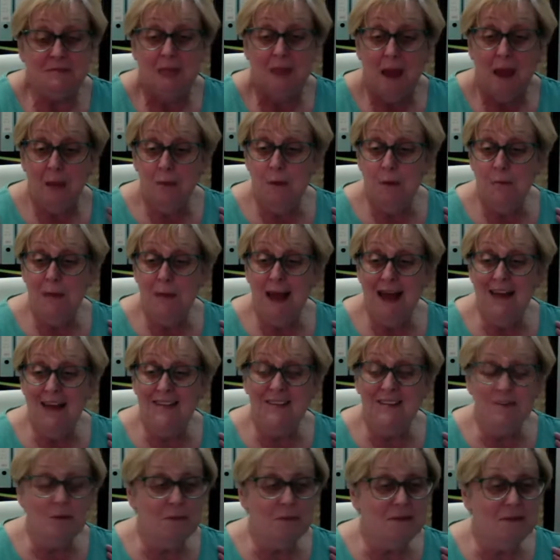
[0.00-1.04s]
I put my
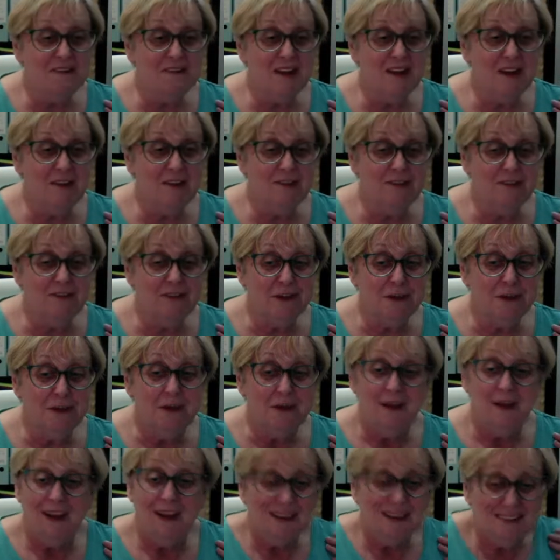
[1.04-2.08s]
hands on myself
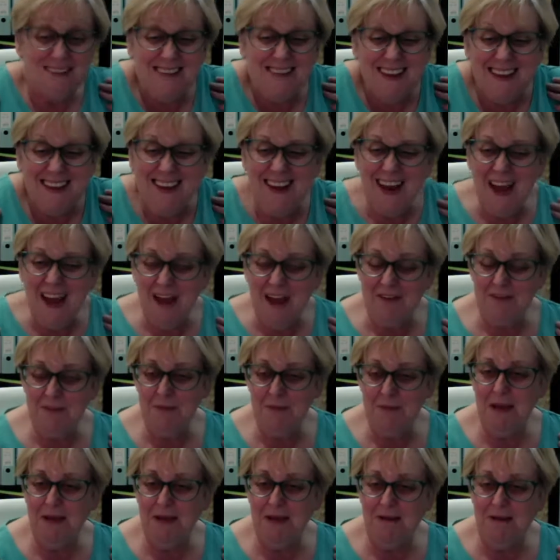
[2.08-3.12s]
and I said, can I have some
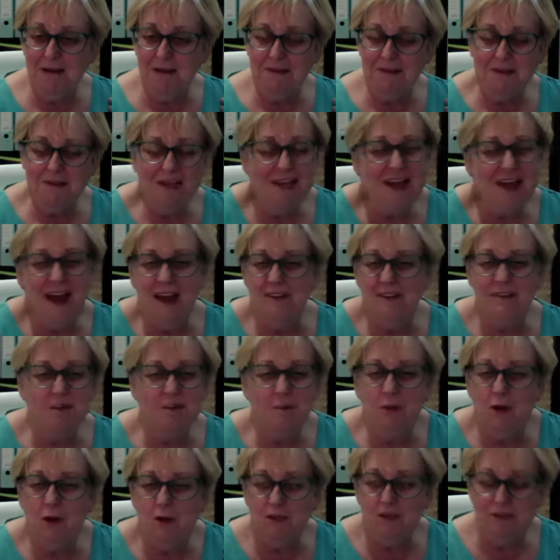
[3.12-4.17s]
healing? Can I have some
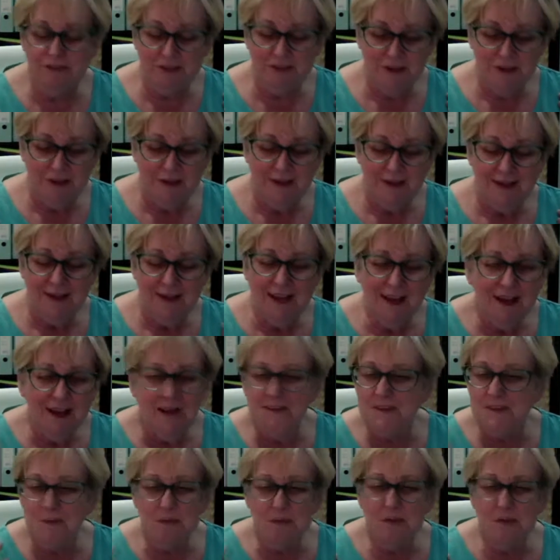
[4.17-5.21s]
love? Can I have
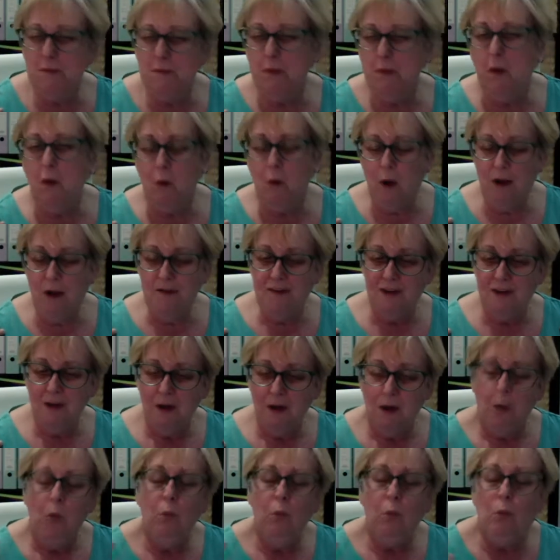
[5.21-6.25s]
some support?
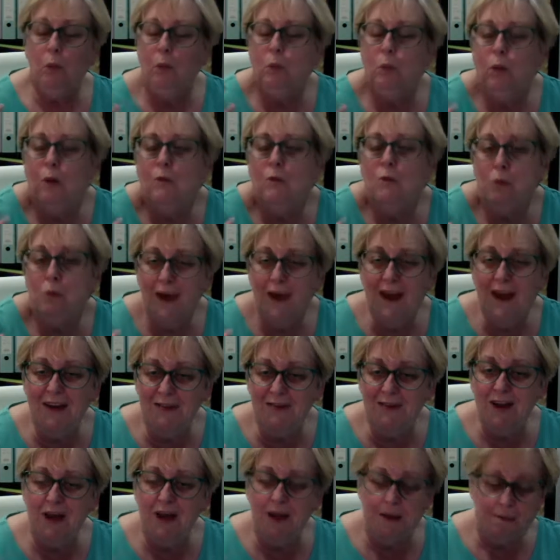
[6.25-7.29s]

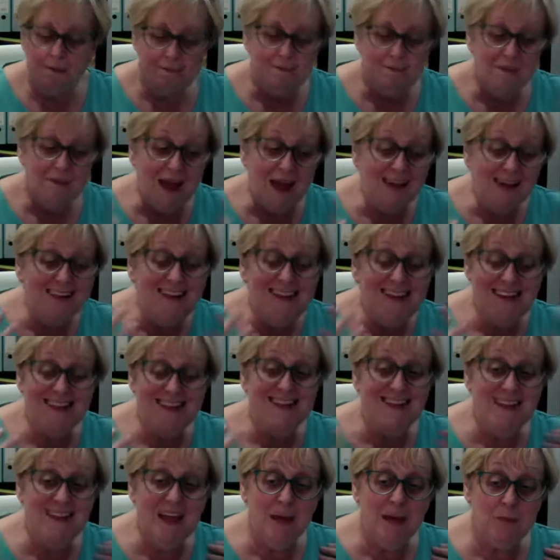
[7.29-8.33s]
Whatever I need
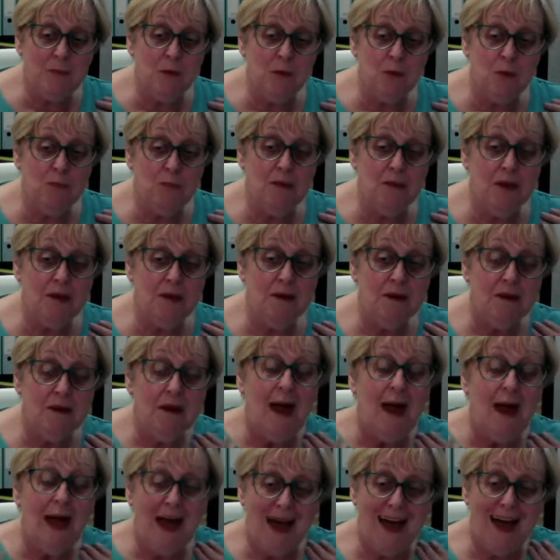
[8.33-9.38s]
in that moment.
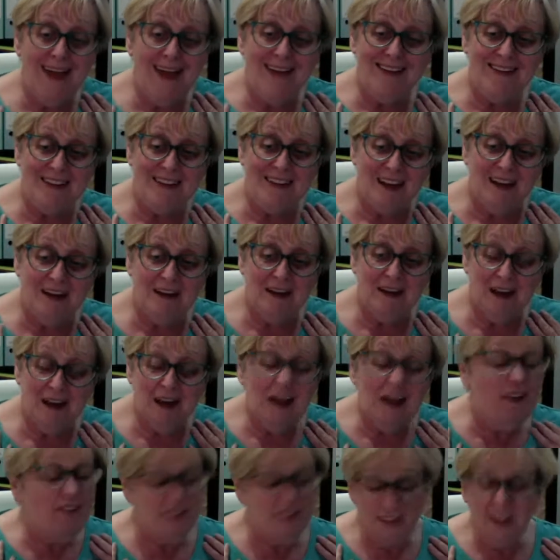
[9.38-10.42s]
And
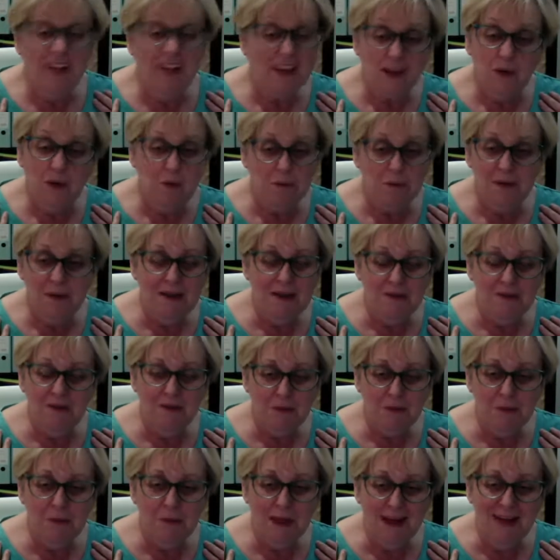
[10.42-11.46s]
I feel it coming in
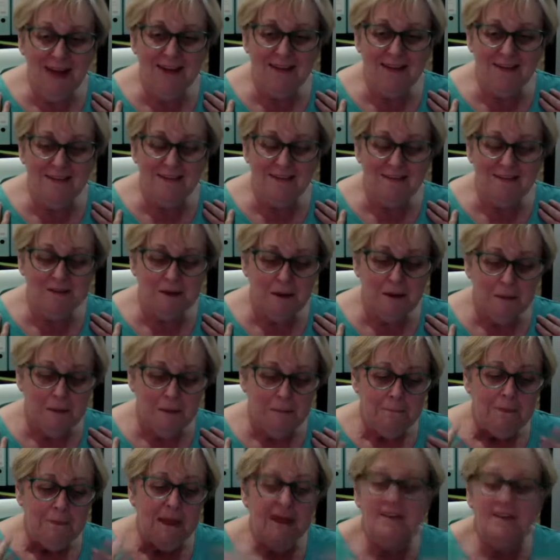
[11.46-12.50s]
through my hands.
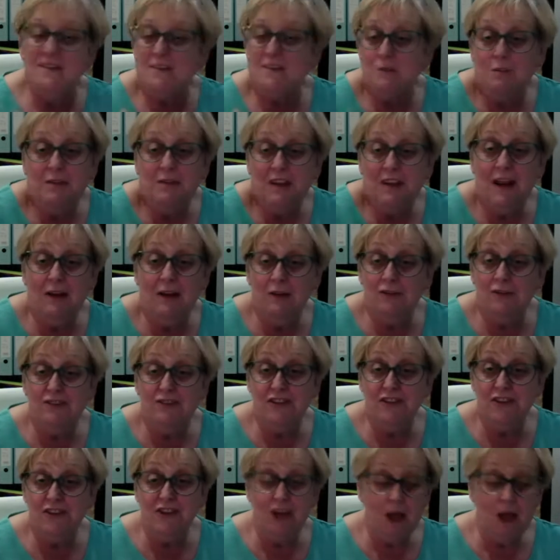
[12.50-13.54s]
It's something I love
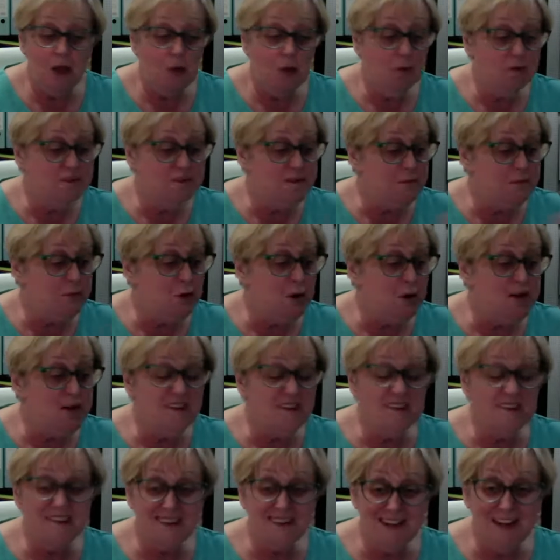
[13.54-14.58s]
to do as I'm going
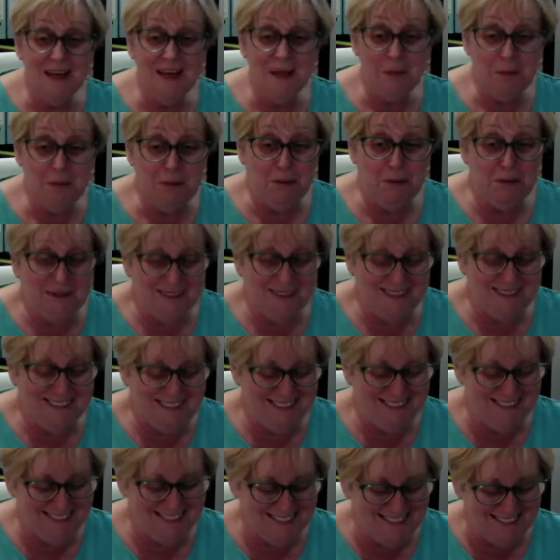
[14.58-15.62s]
to sleep.
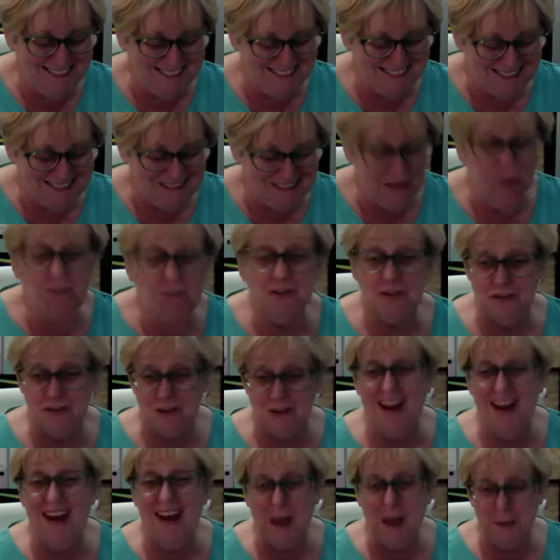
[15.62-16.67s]
Or to
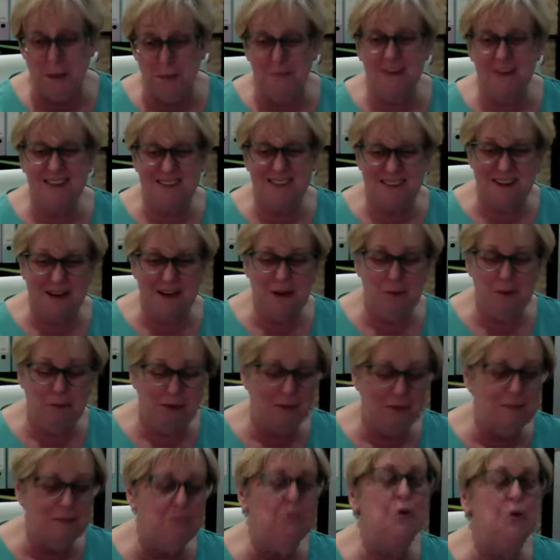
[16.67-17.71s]
try and help me sleep
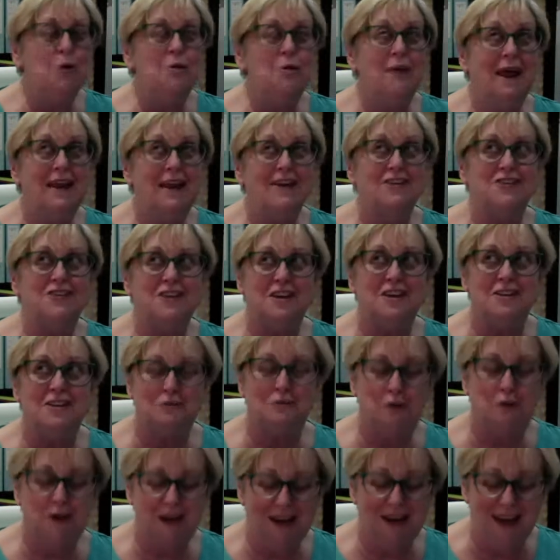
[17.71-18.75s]
when the moon energy is
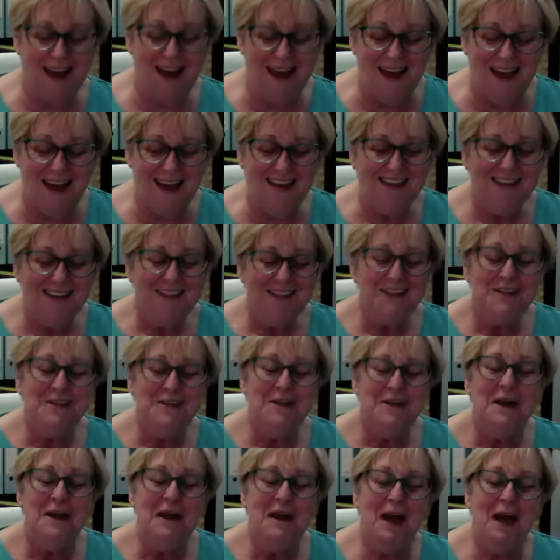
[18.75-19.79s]
running high.
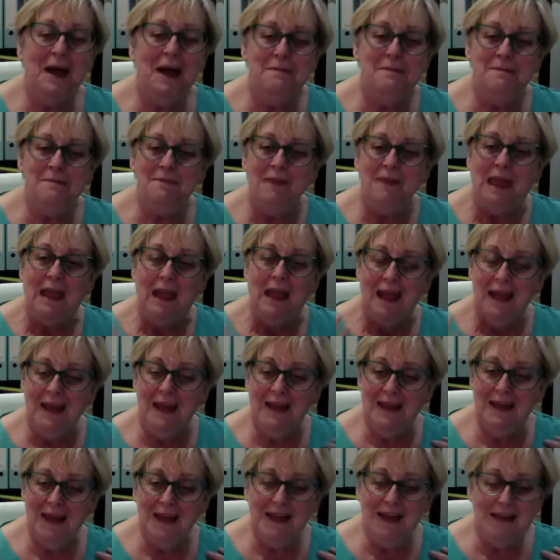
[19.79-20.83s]

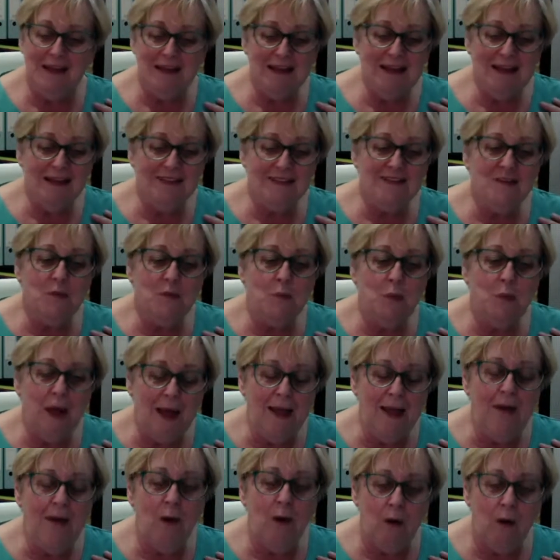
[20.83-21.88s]
It's a
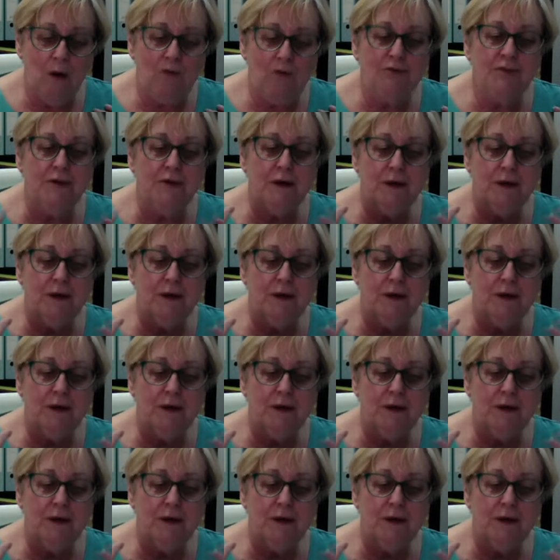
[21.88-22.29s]
way of